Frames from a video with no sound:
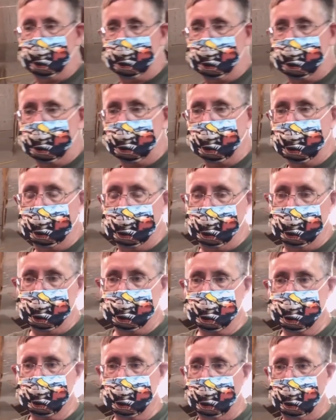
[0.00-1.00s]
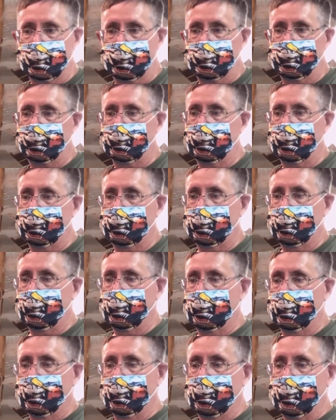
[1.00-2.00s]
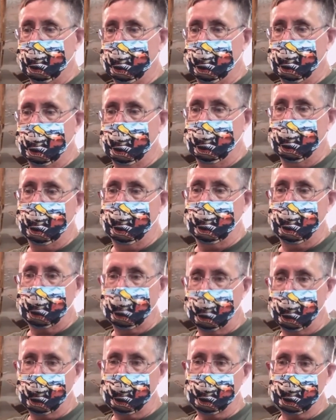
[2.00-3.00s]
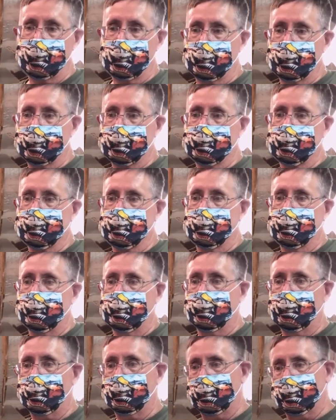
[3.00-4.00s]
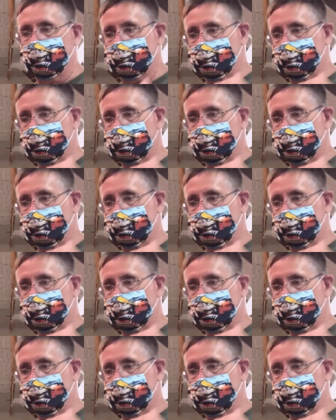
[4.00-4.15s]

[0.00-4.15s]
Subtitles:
skin itself. The formers and the